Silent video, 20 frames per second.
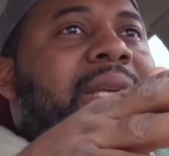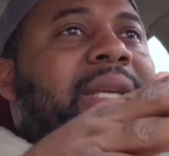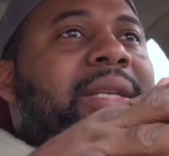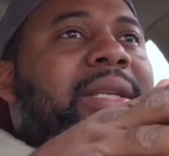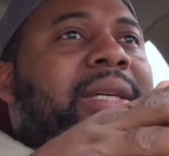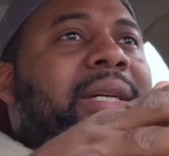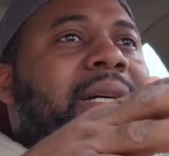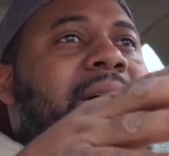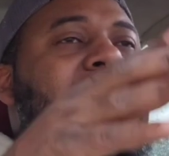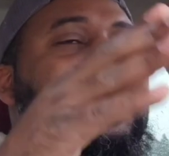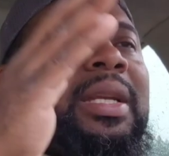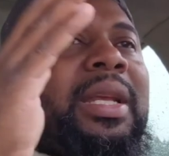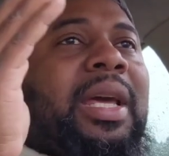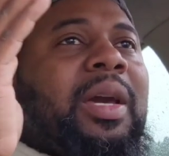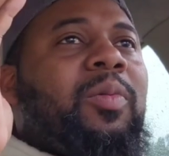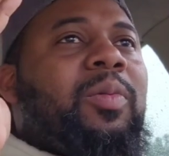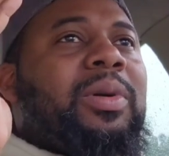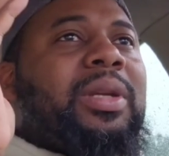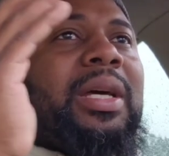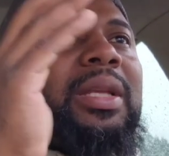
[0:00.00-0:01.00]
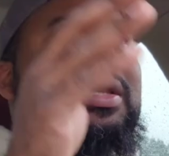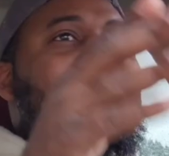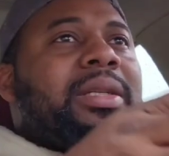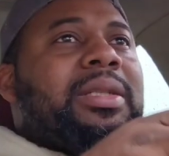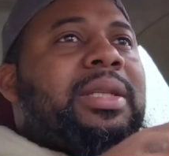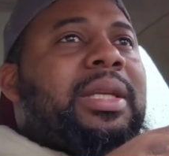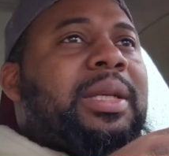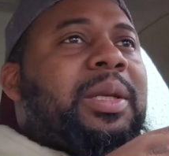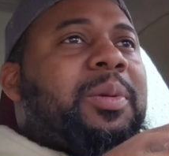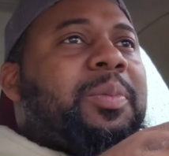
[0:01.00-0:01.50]
that they done. And when I
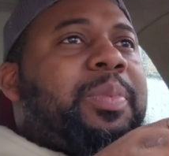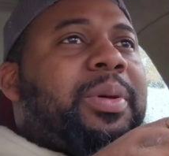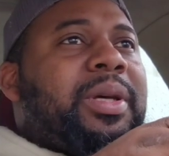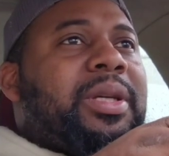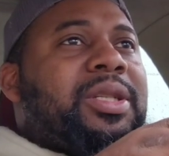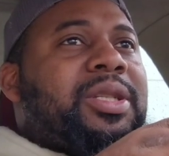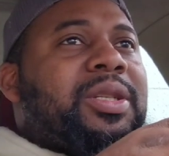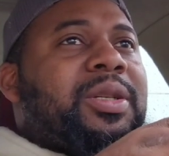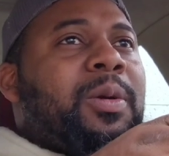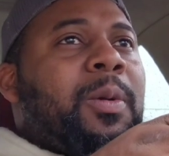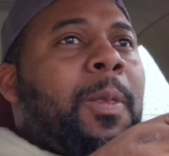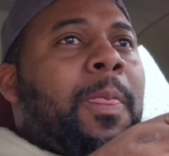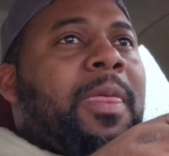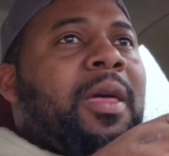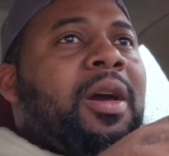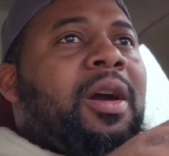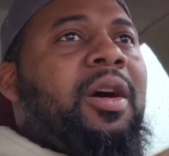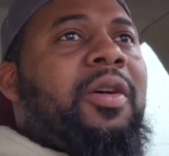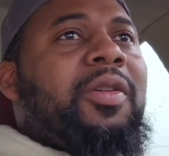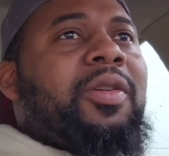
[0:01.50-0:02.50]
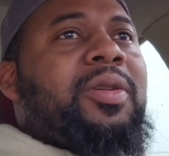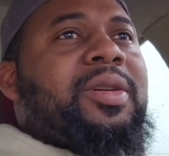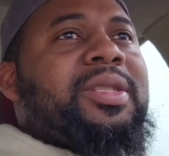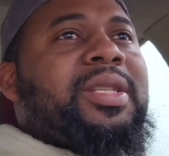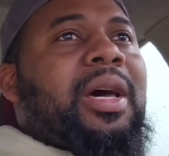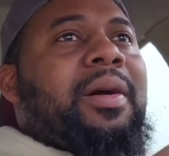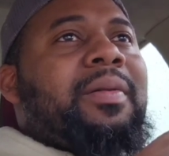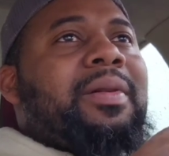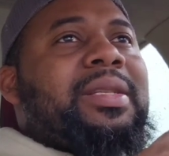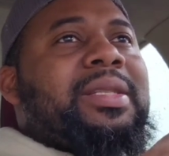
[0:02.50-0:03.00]
looked at the picture, of course,
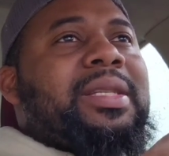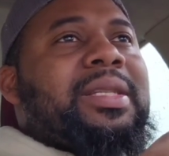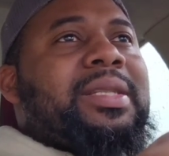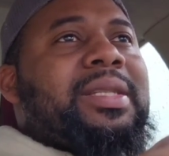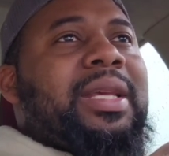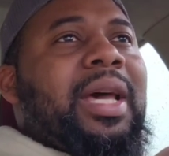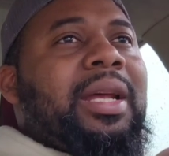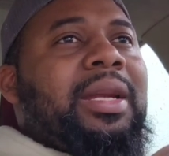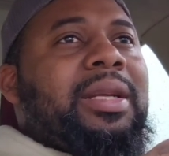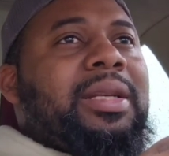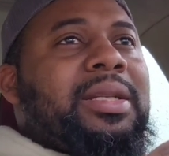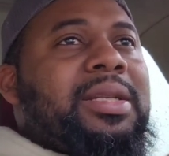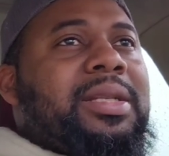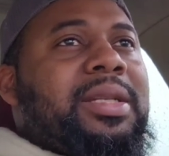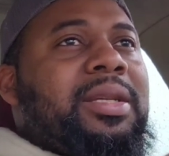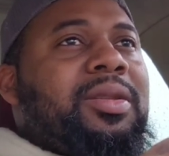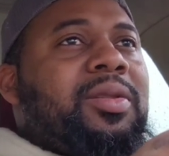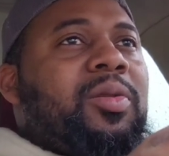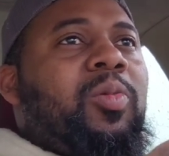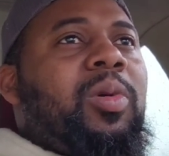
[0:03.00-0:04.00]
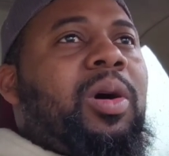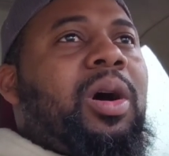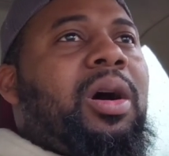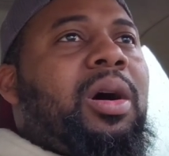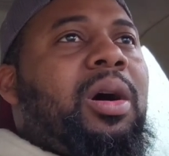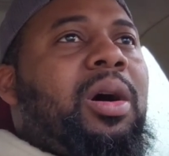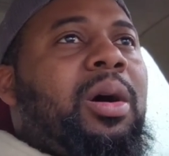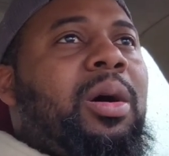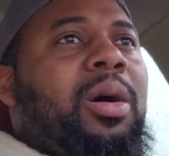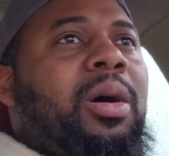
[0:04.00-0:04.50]
I was excited to see the
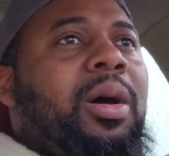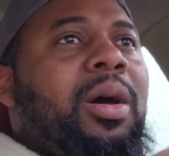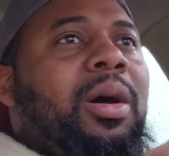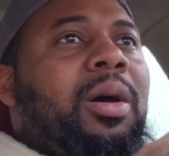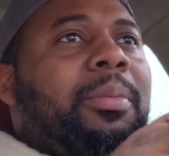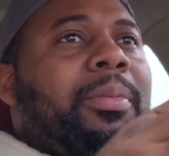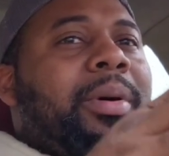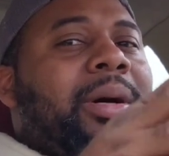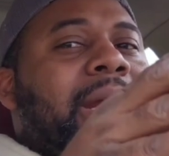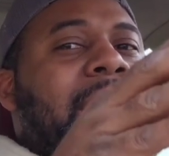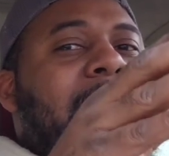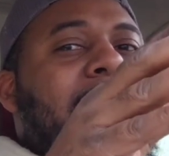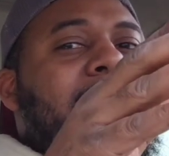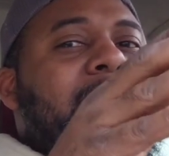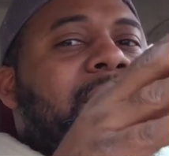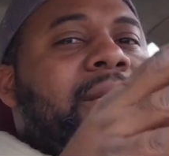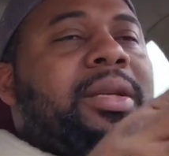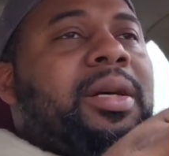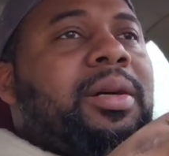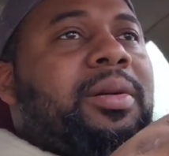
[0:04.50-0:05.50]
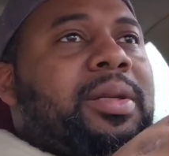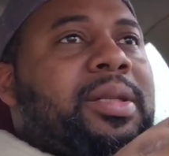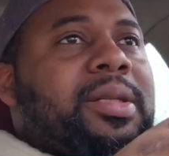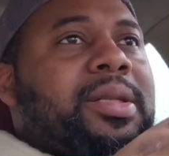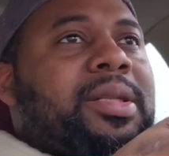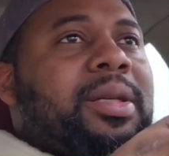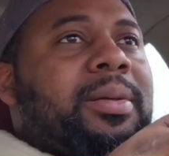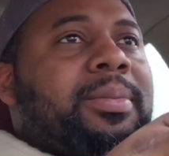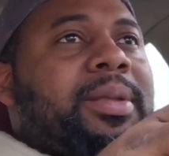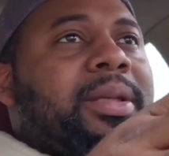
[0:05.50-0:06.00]
wall, but I
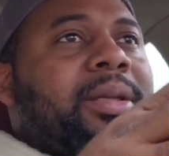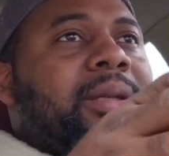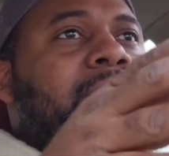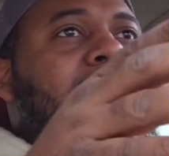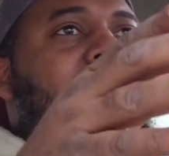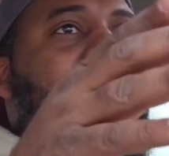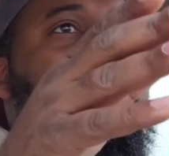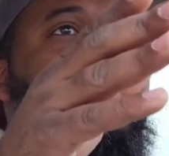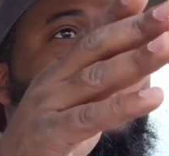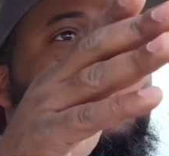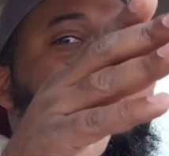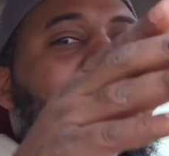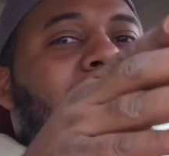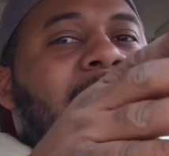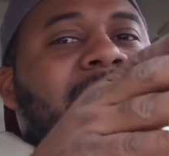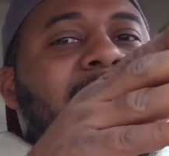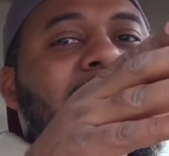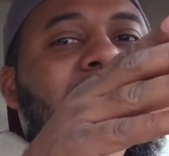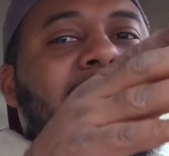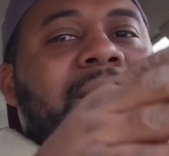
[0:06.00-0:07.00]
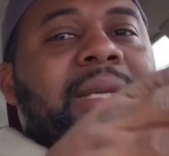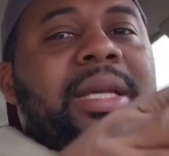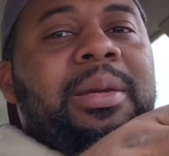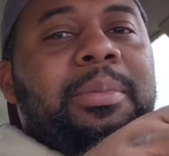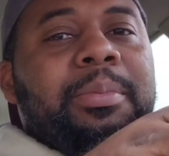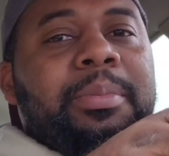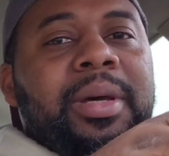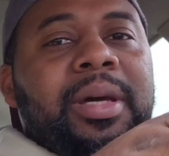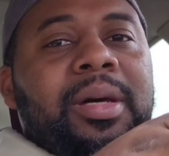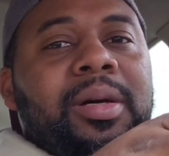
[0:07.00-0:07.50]
noticed something. My
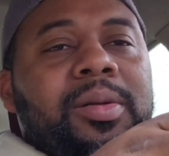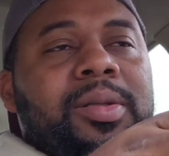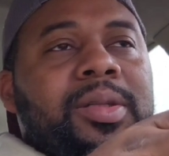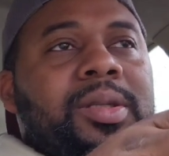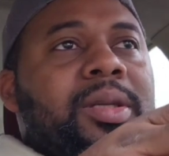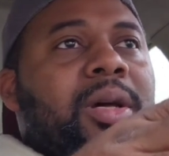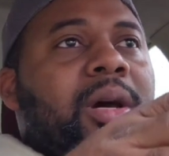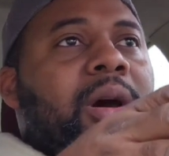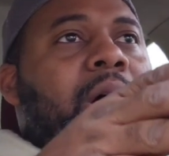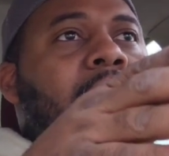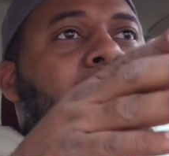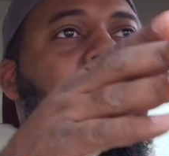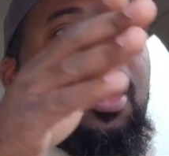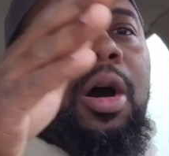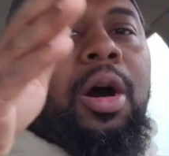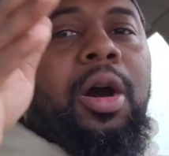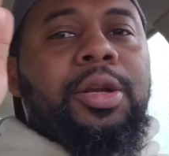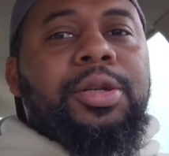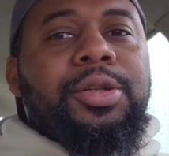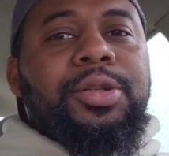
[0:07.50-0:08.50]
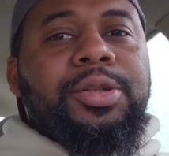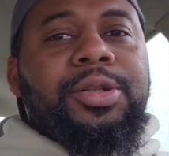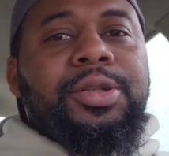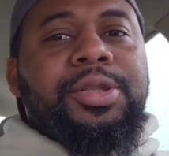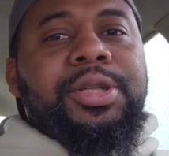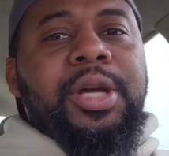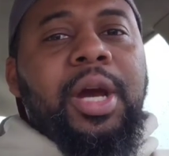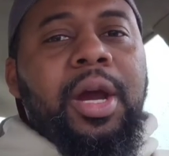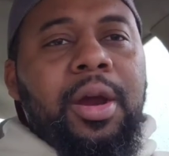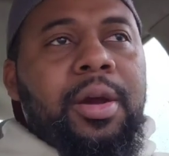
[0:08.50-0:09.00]
seatbelts are
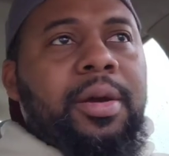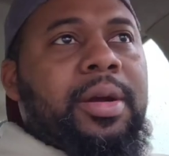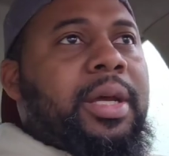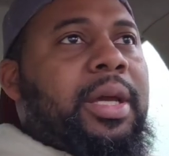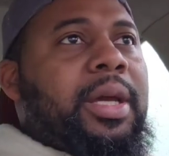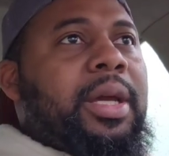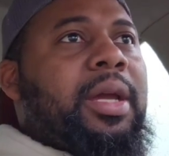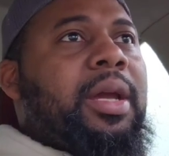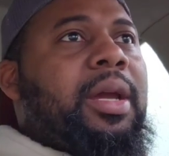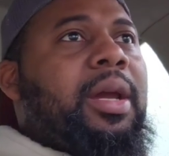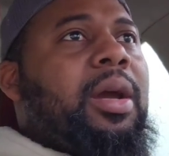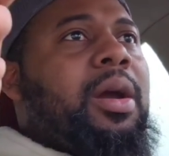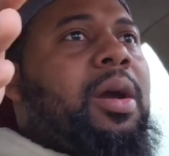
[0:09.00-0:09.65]
dirty.